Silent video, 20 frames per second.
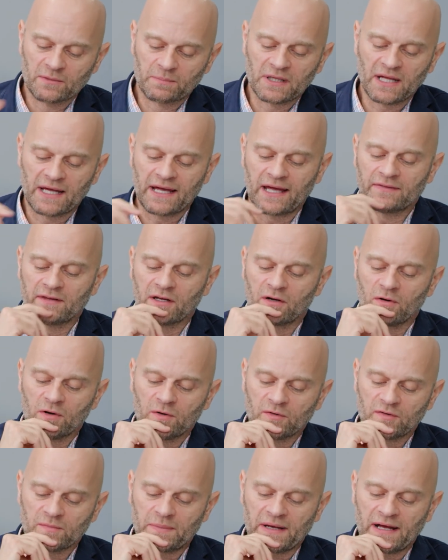plant that
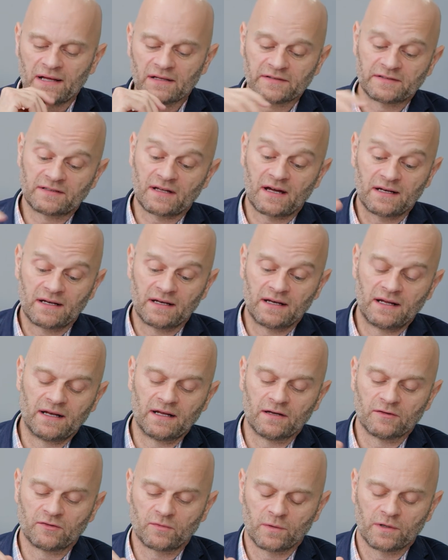grows in Palestine and
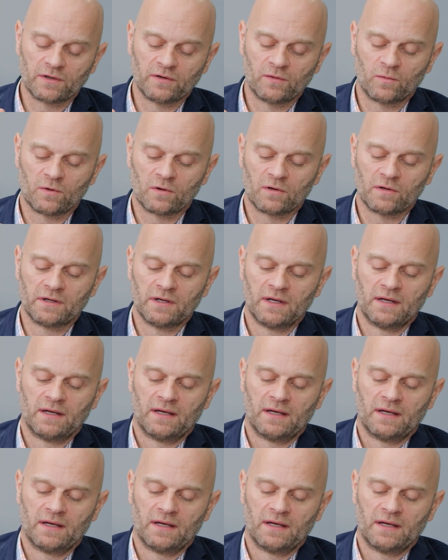elsewhere in the world.